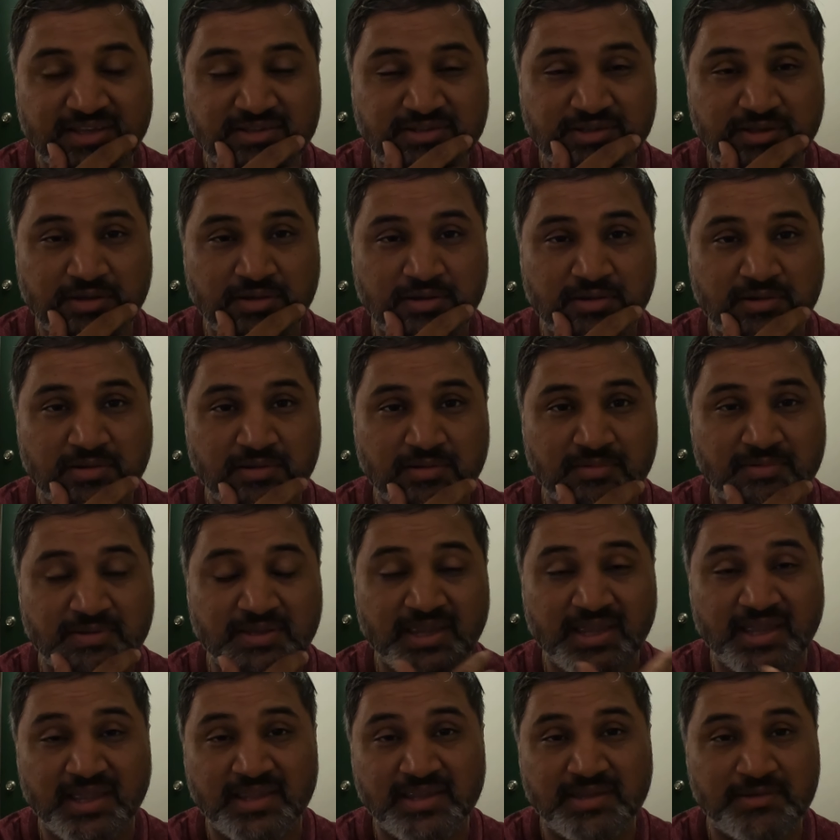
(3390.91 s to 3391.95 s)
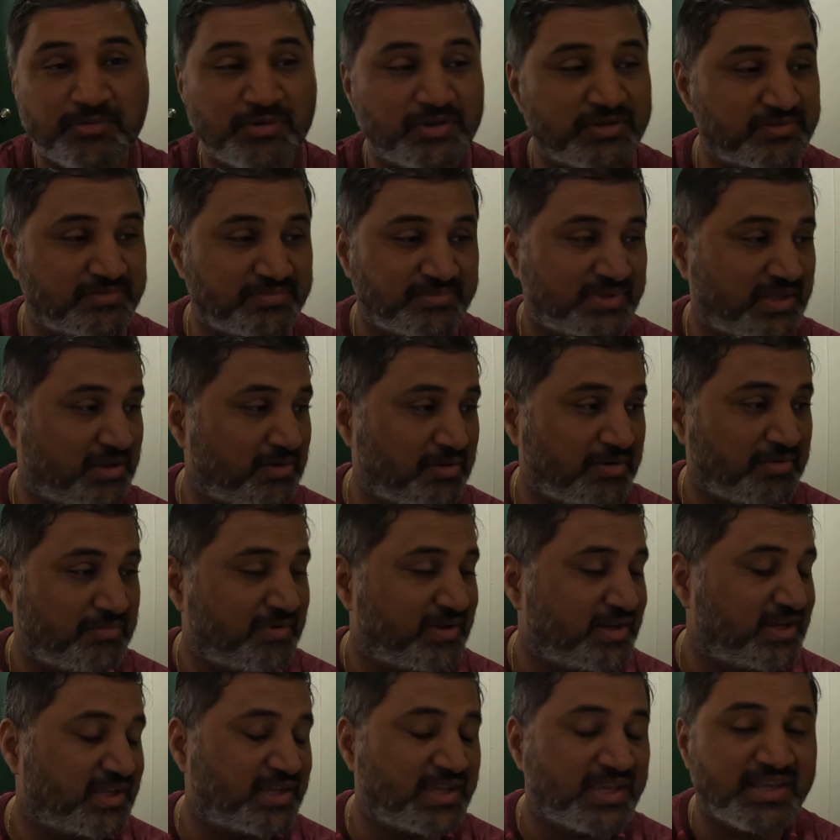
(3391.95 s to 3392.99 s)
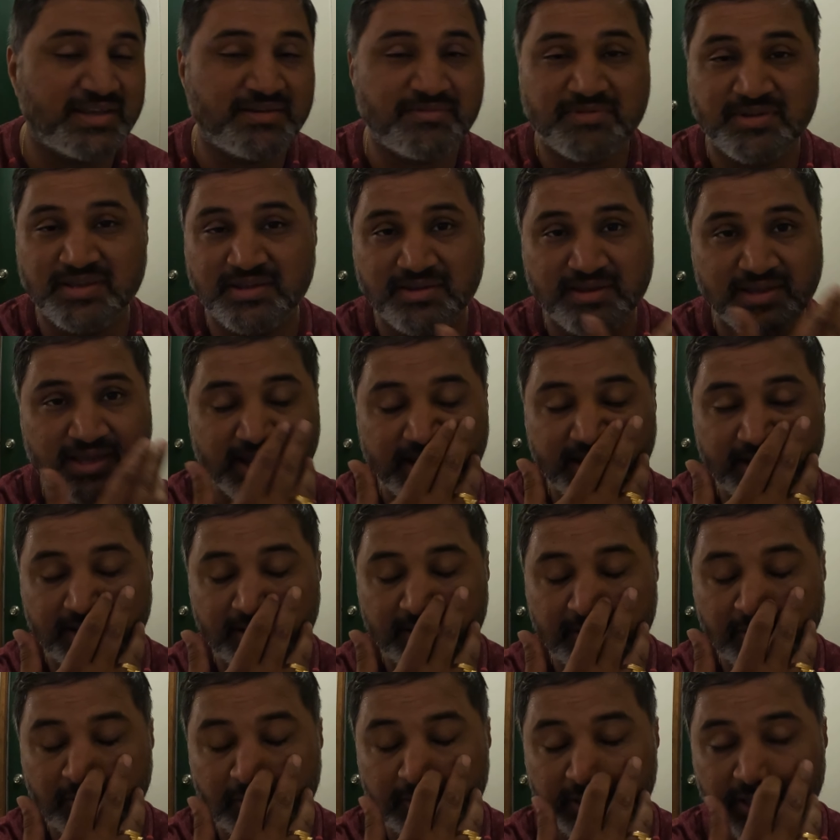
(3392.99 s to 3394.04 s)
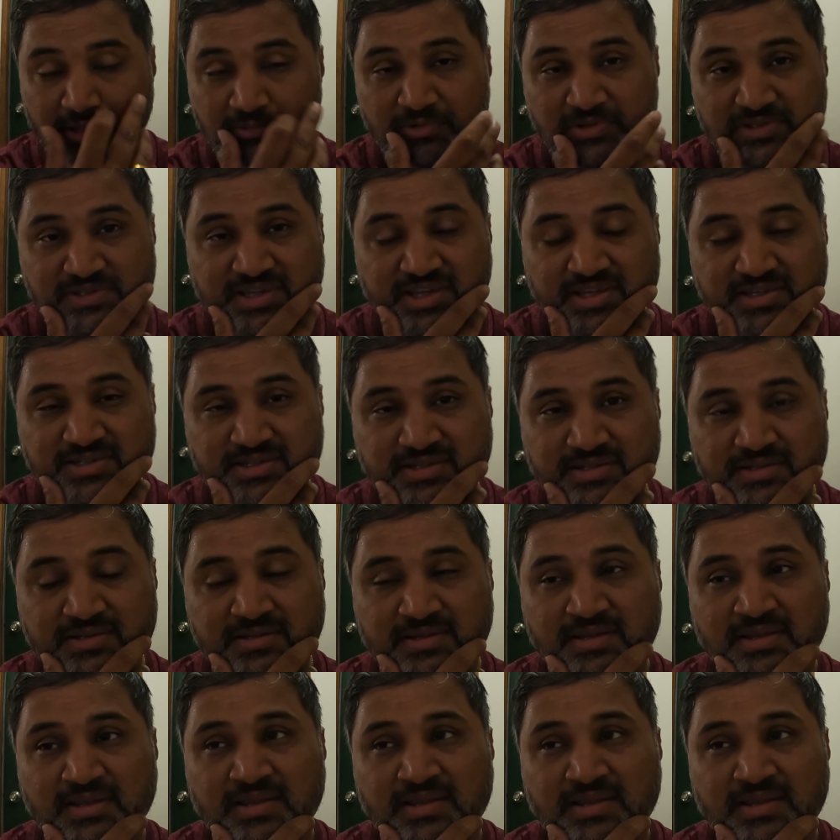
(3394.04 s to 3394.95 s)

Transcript: So yeah, he was they were very keen. We had a good conversation.